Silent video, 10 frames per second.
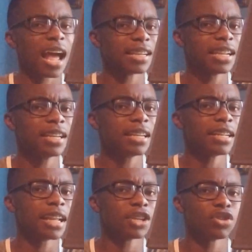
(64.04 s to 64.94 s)
the identity
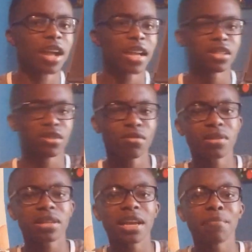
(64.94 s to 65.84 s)
that you guys do
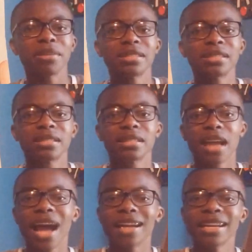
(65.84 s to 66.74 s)
claim is
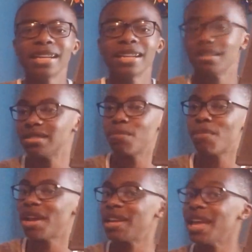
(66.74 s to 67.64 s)
the identity of
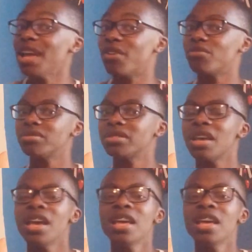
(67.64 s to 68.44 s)
somebody else.